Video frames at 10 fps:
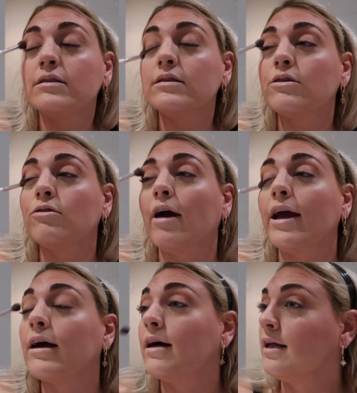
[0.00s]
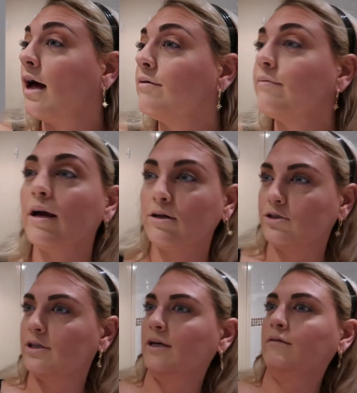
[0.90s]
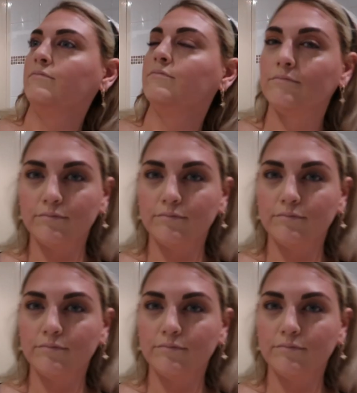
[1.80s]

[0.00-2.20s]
It's a great color, actually.